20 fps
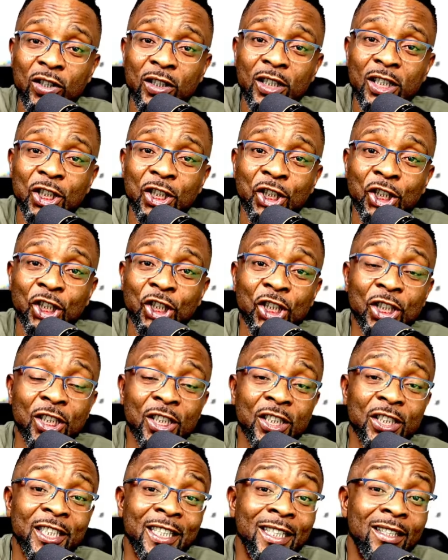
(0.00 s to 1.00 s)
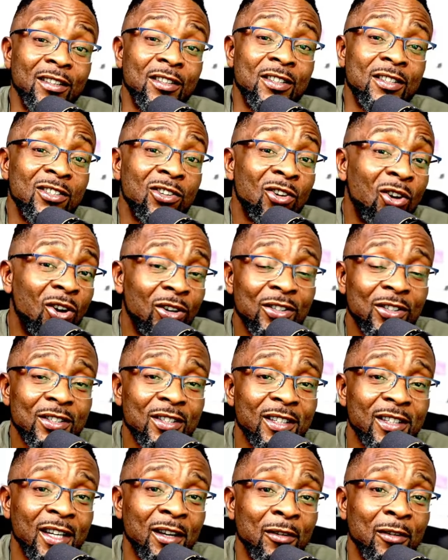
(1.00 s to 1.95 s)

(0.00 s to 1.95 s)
she is not a